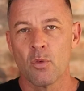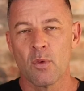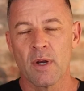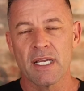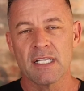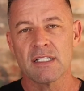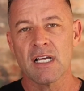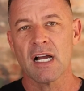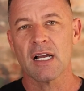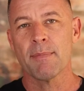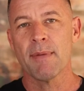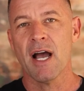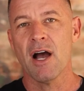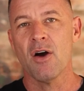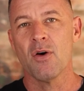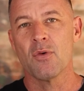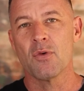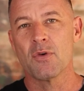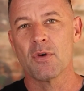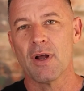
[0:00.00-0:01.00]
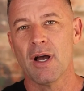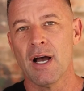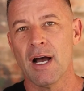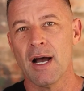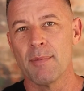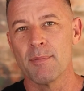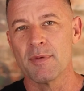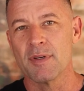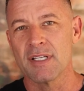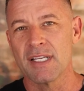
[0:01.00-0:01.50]
we could talk about
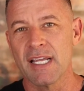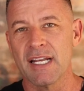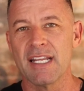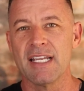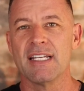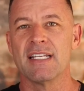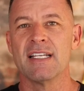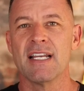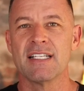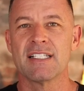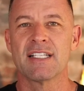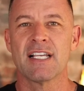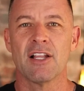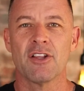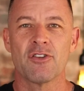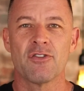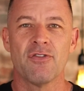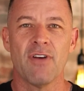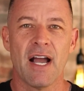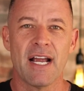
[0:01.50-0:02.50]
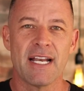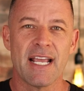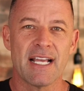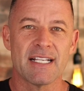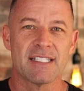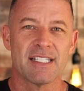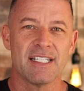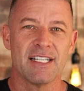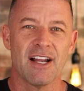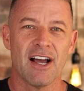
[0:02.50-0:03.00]
getting seller
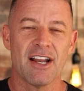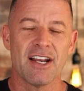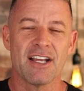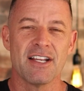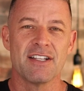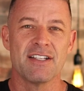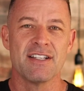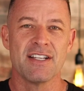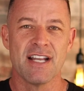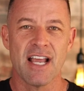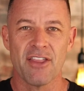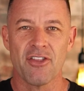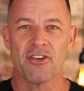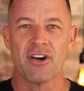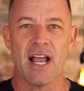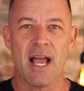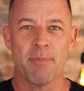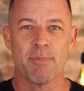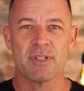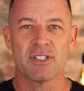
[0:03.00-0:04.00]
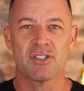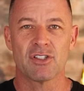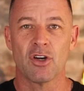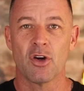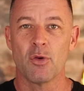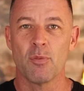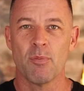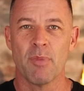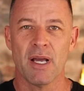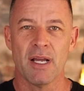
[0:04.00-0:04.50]
financing on another
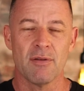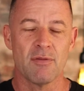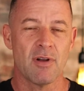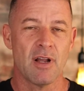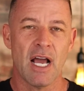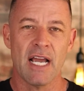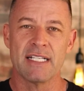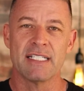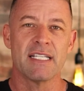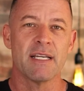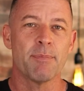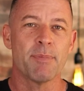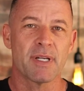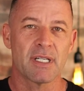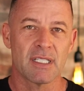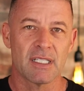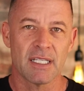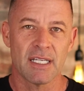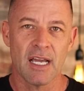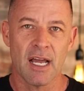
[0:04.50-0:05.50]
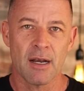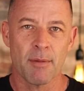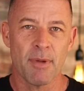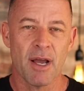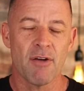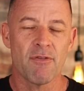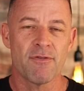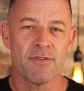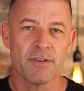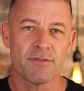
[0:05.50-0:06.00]
episode, but I typically on
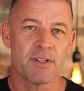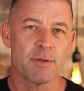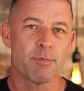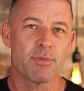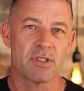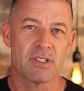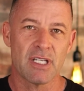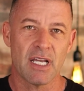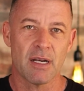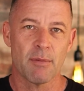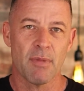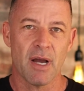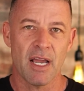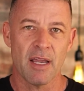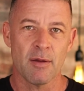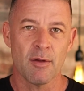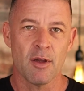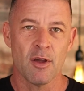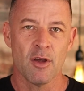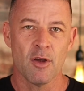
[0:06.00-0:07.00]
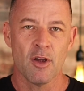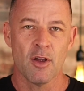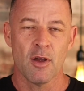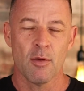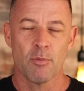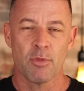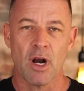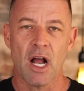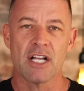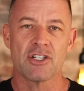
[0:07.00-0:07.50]
about 50% of my
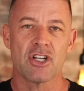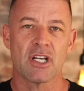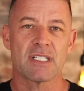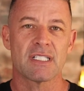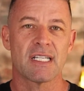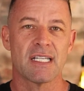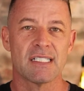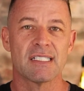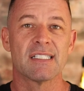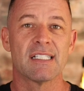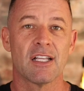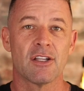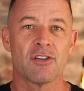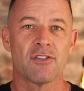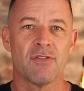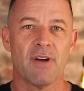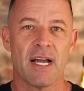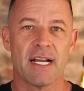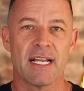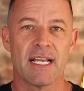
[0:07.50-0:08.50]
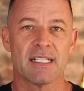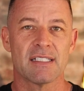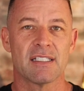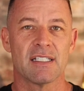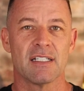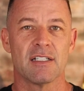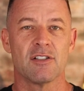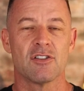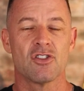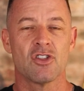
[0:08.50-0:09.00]
projects get seller
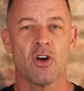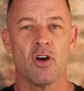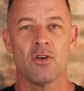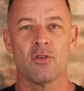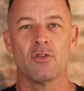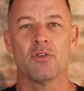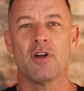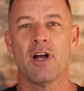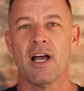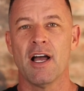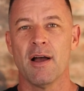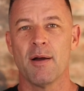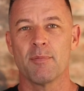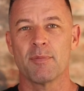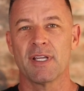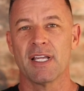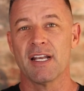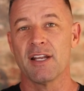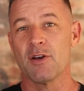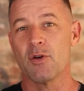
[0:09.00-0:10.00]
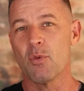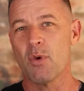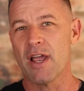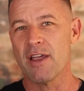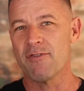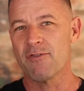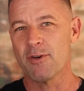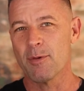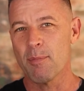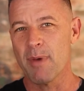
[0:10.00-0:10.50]
financing. So I'm getting
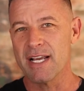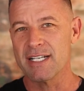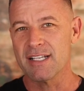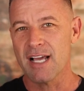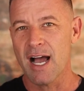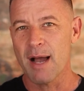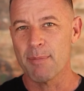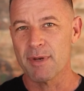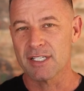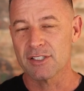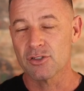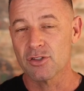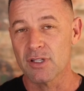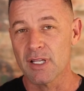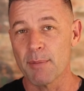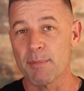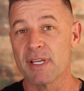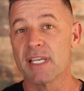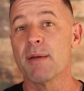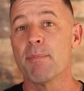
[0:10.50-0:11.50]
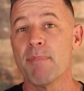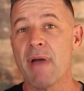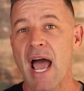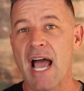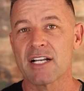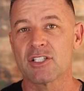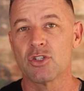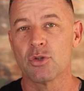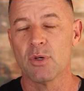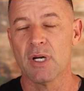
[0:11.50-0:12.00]
away from my topic, so let me get
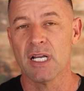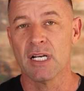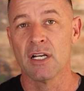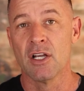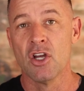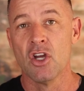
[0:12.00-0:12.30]
back to it.